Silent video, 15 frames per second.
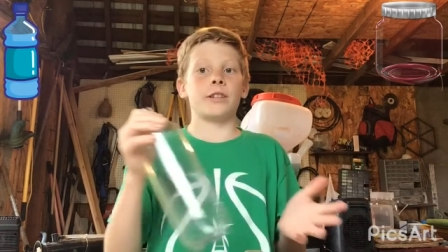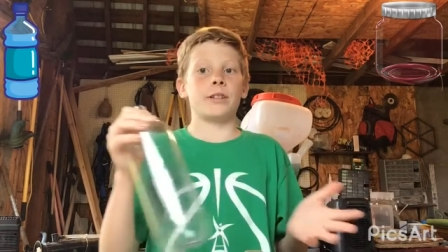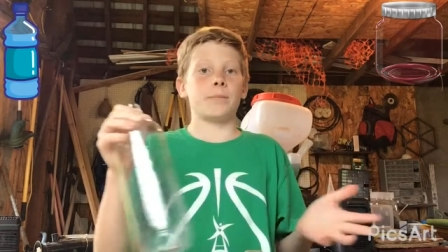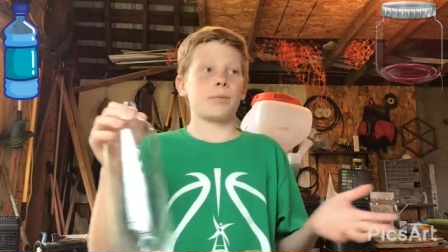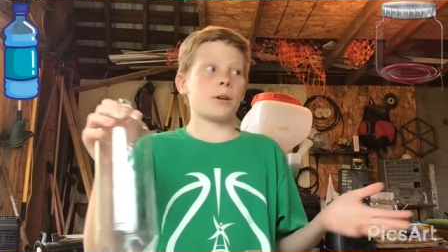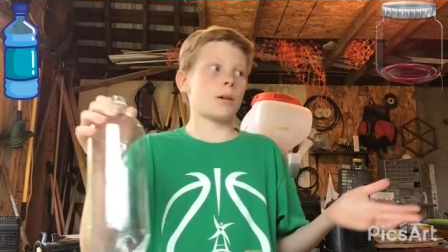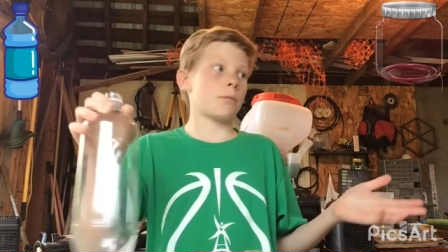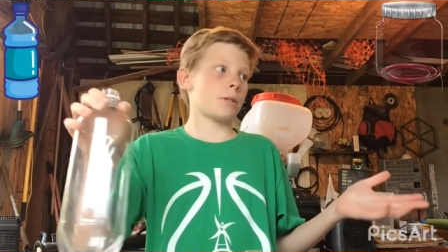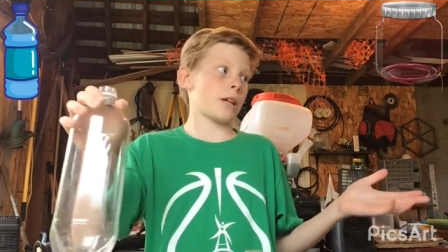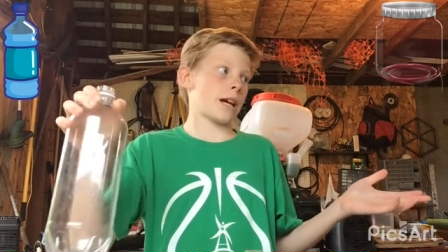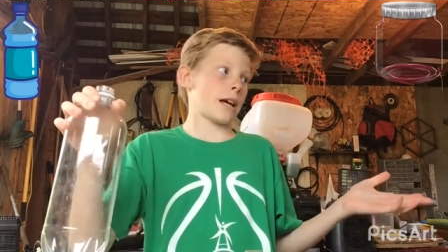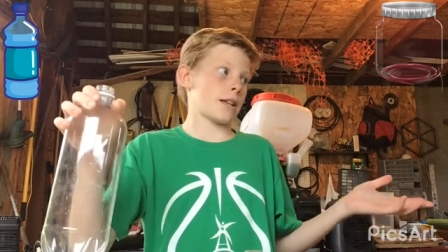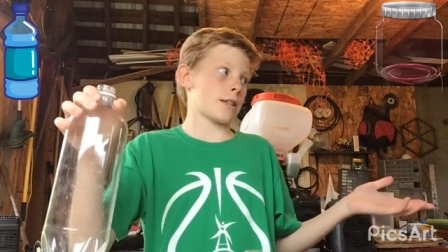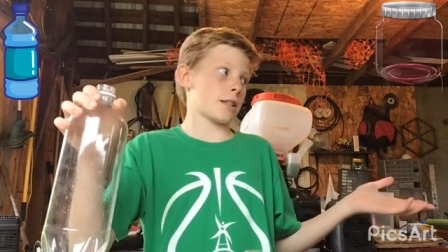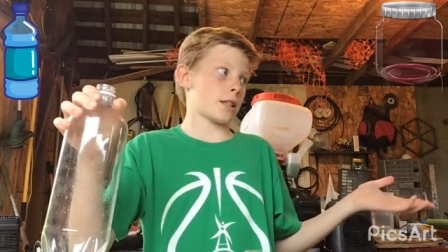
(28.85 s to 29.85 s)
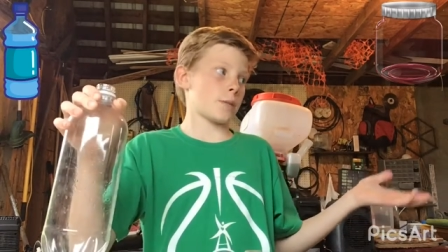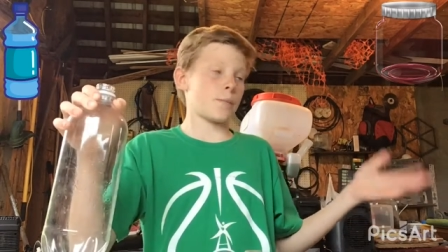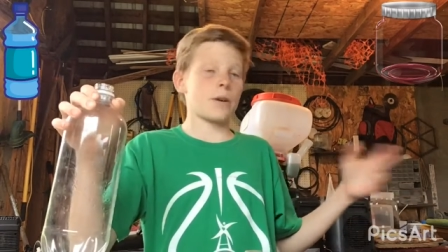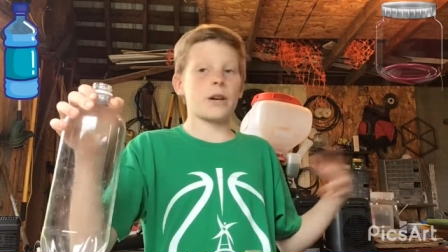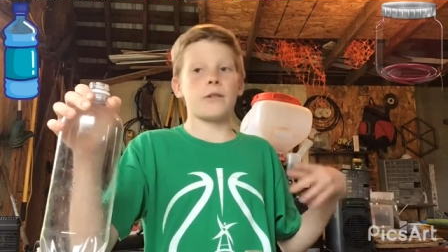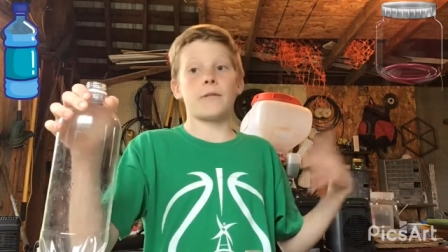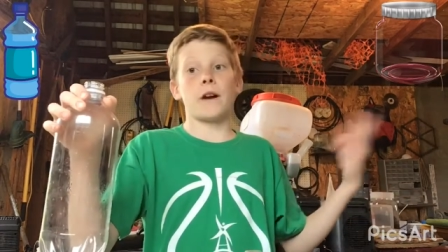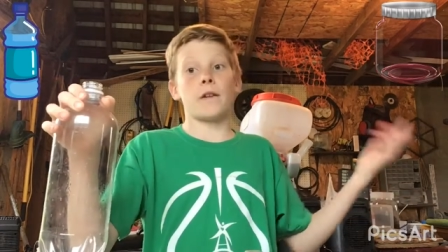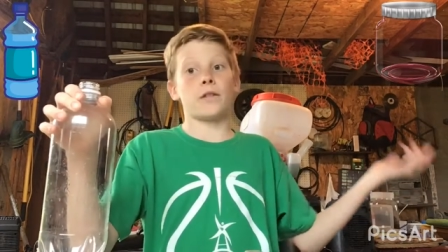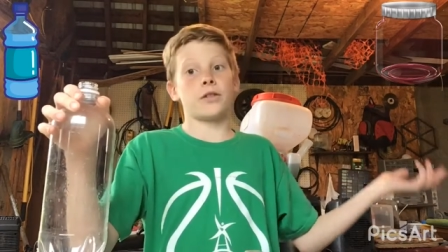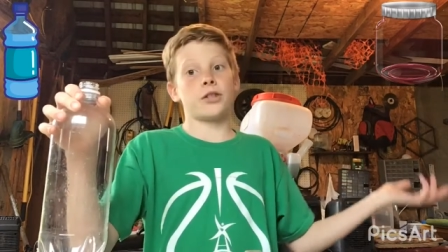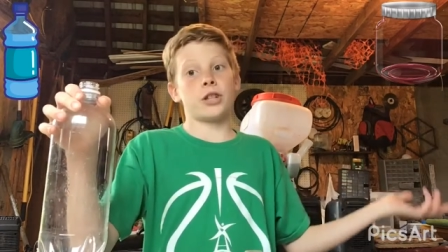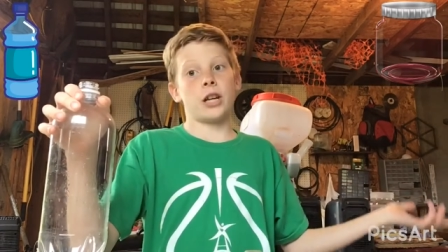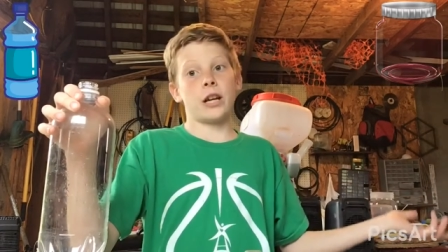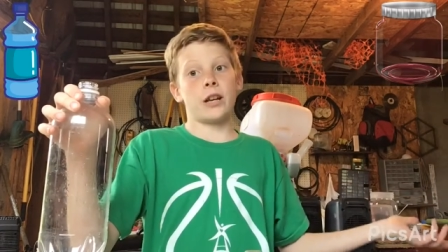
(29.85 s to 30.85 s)
He probably has it spread around the
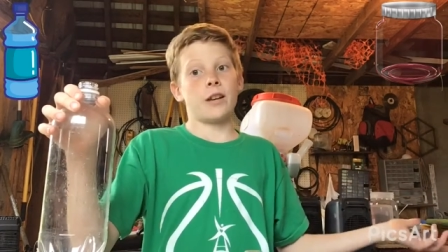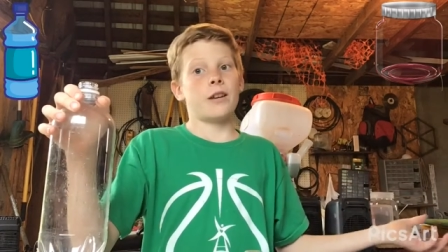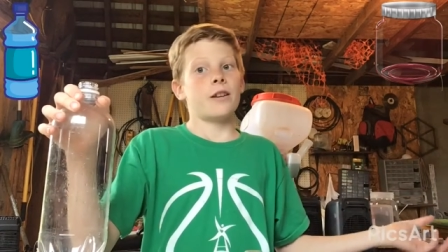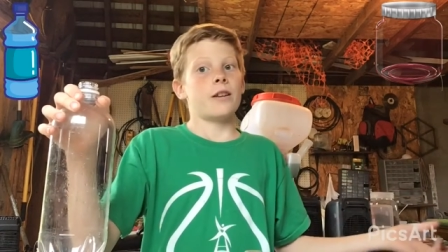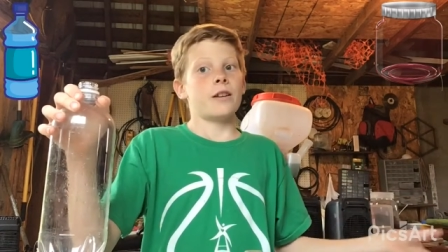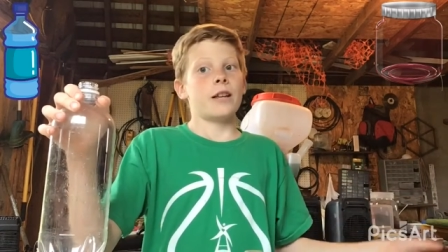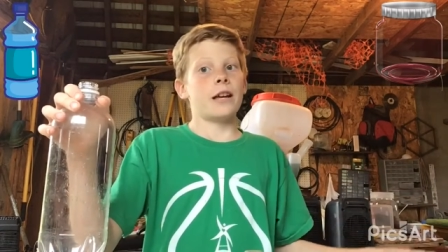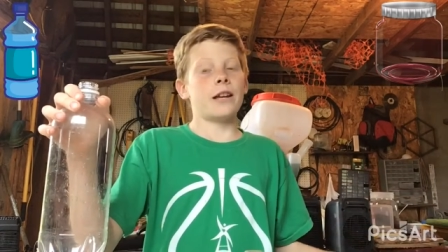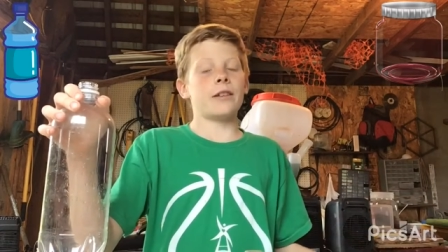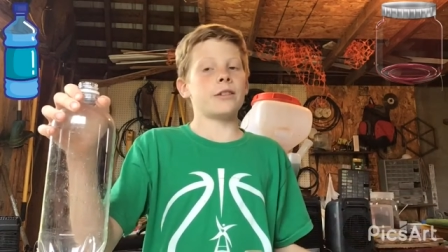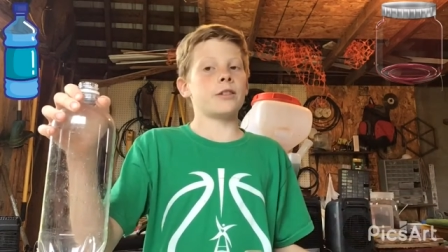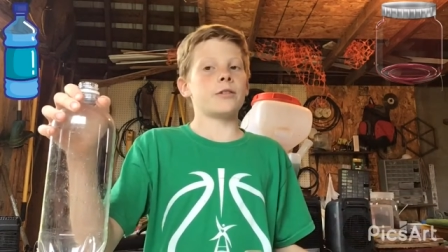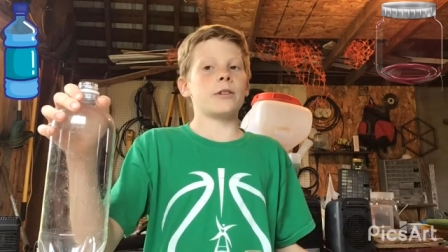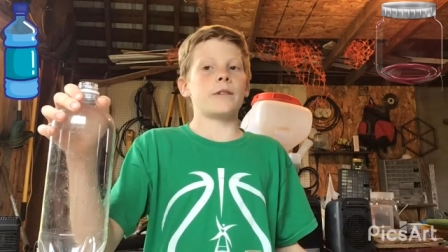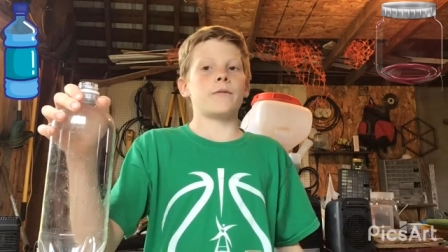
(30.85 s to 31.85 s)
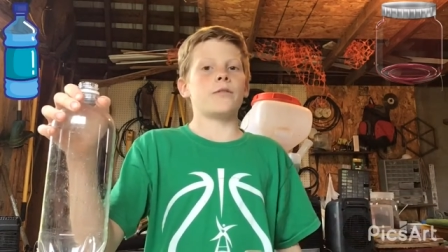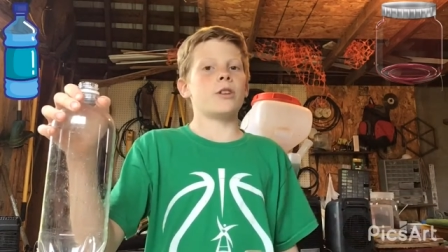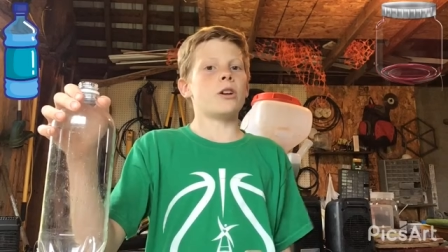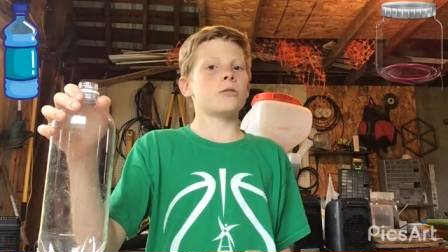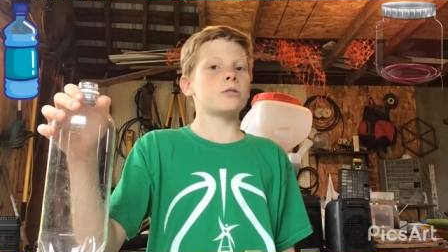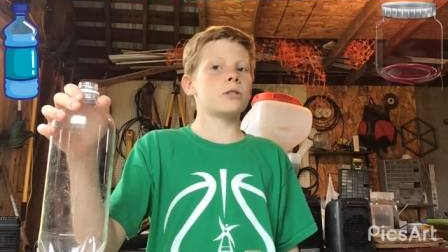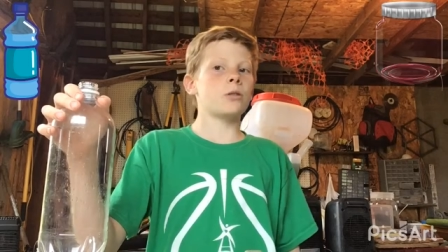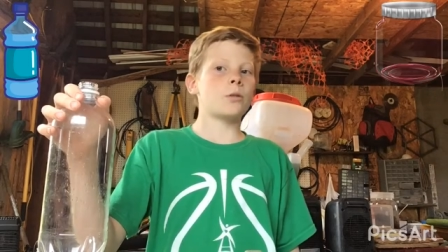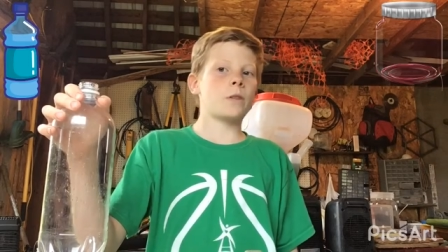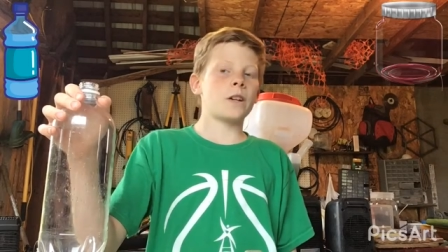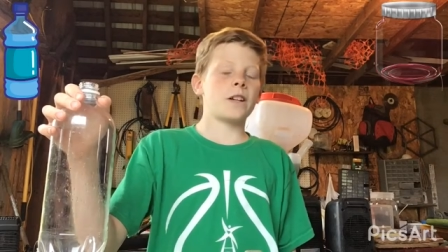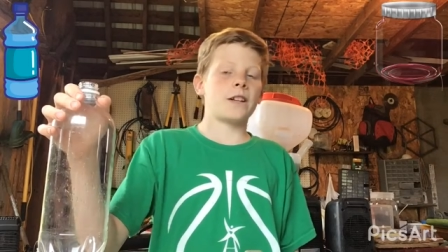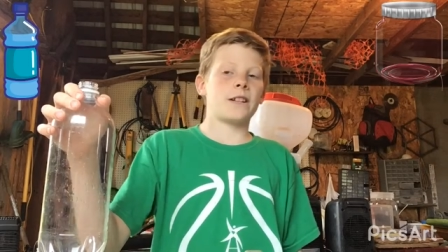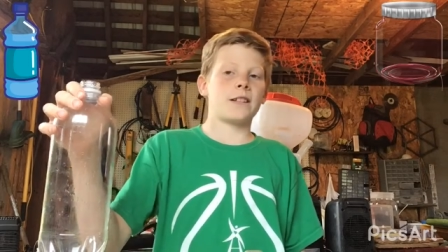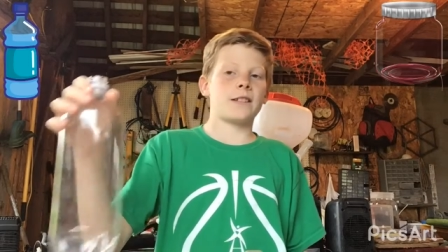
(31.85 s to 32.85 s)
shed, and you have no clue where
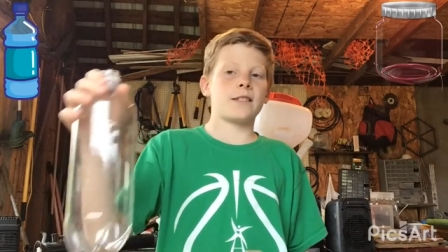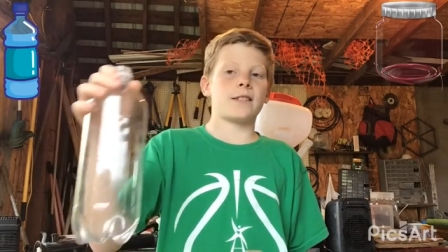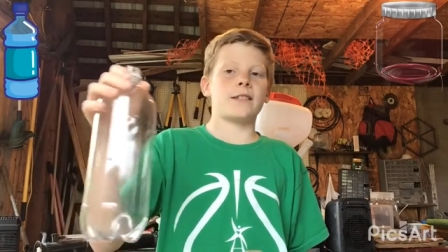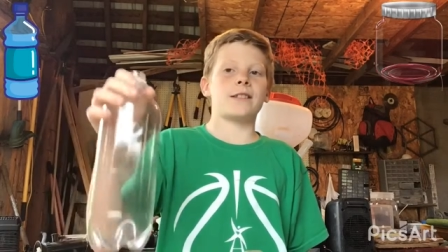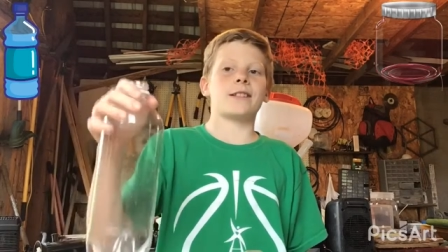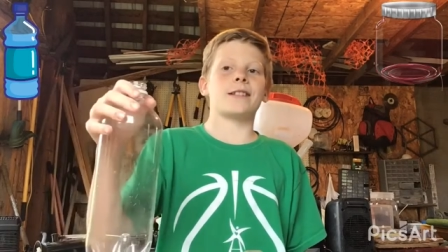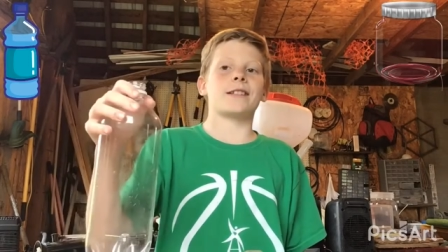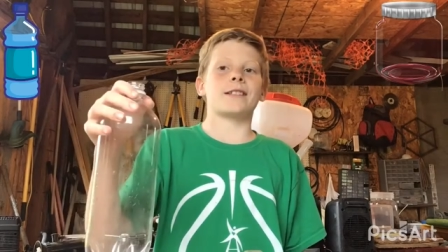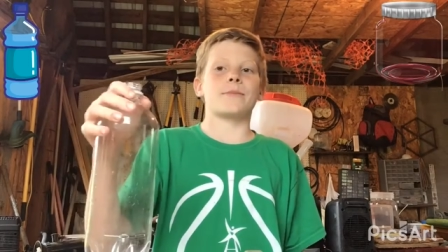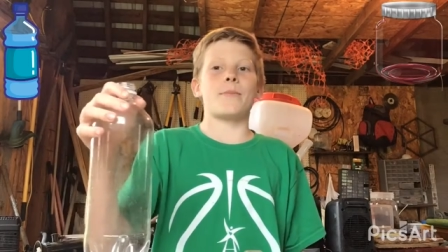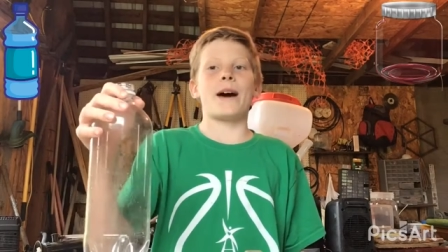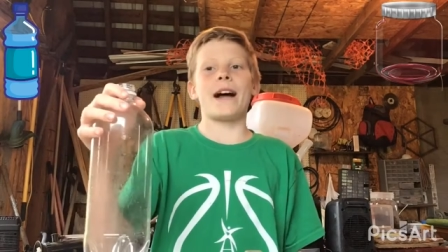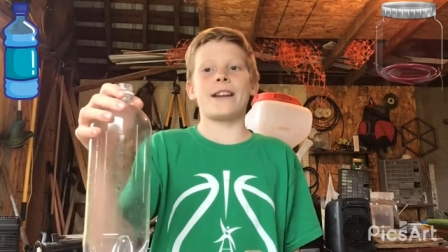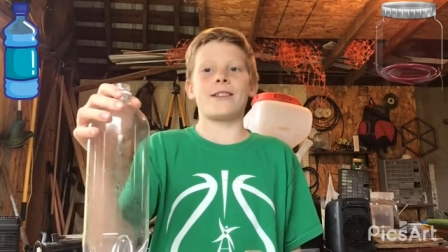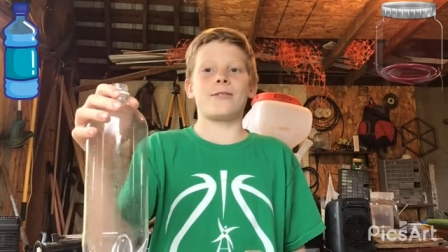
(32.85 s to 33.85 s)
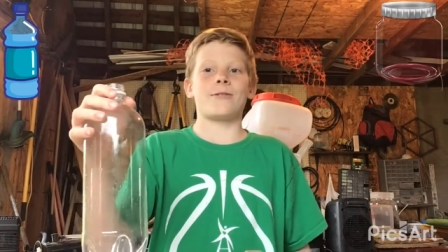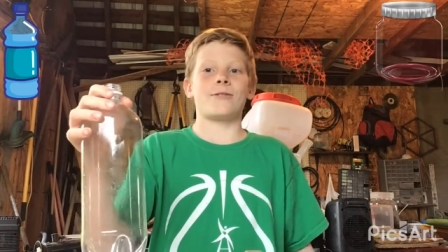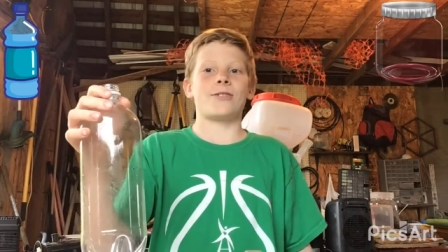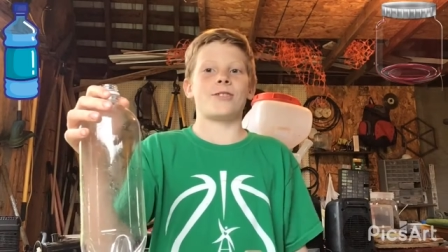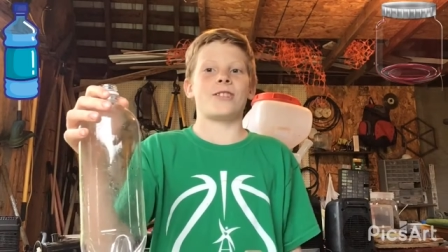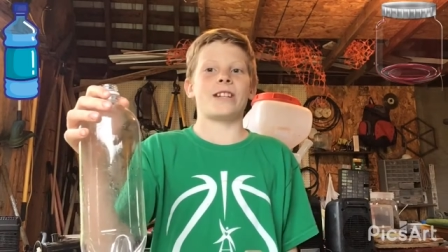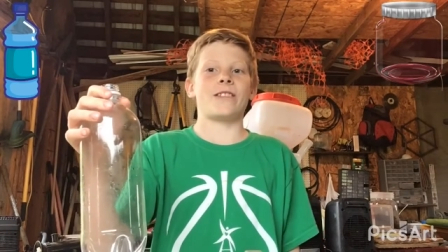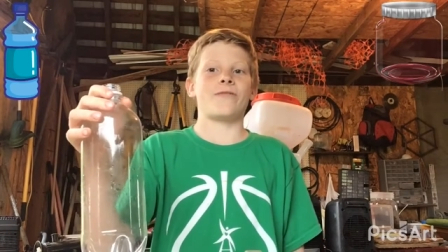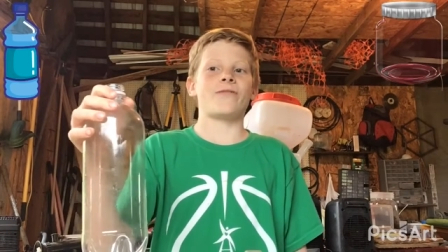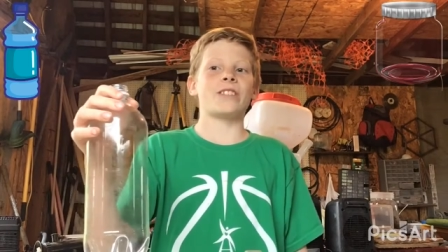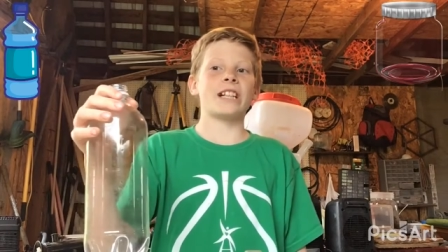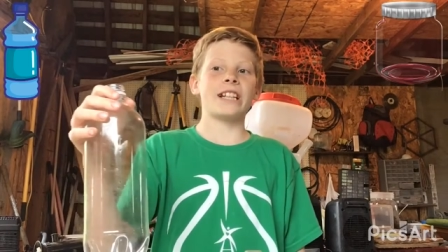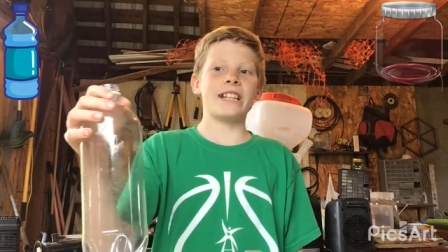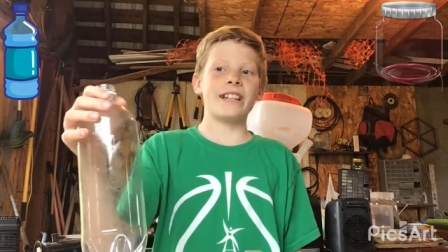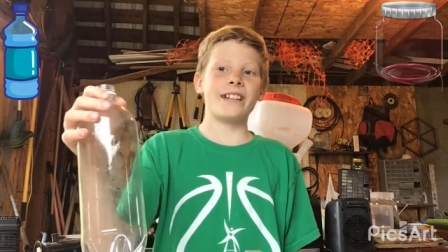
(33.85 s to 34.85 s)
it is, and then he gets mad at you because you can't
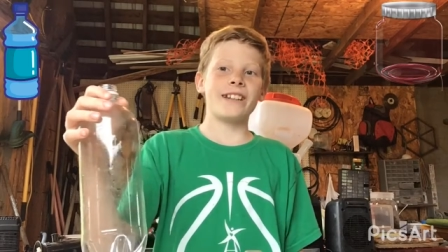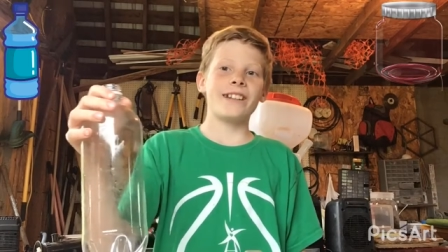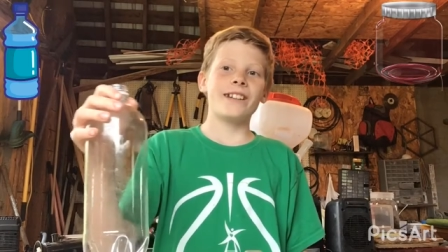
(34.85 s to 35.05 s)
find it.